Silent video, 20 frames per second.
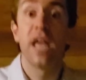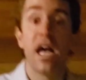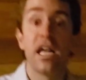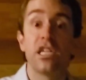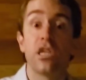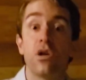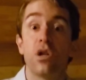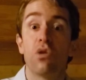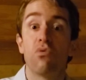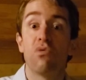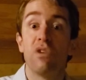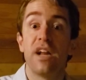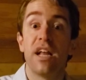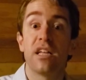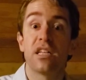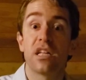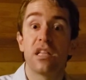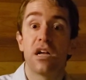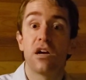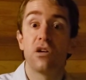guys, go to
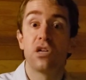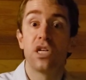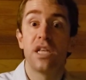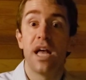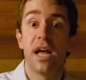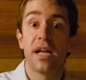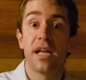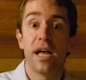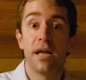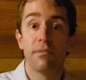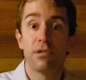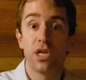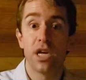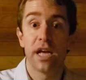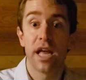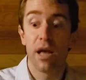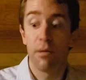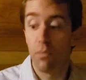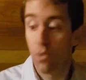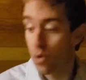RittenhouseClaridge.com to
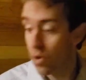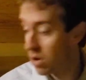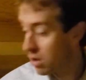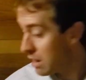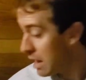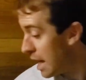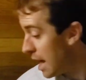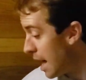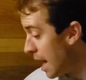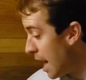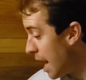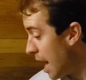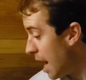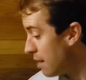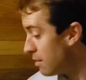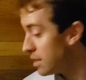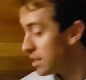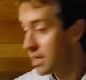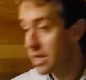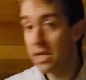check out more.
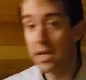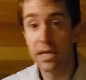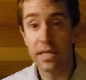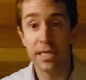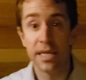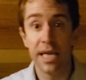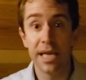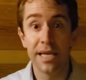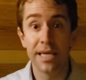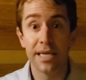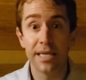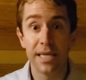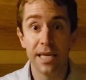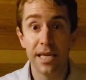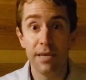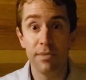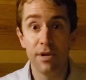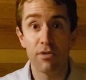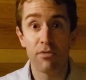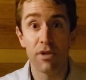I'm gonna take a
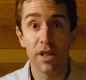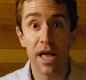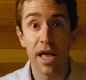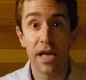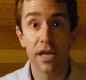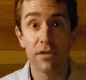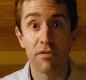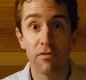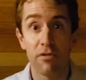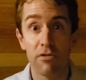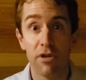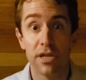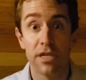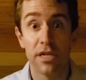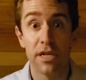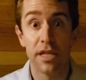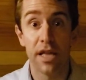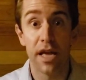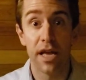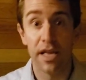steam and relax for the
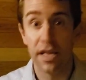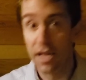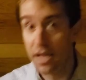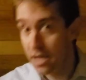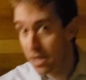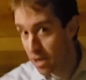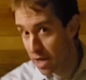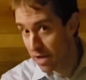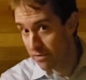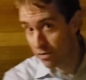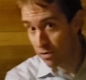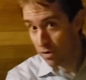rest of the day. You have a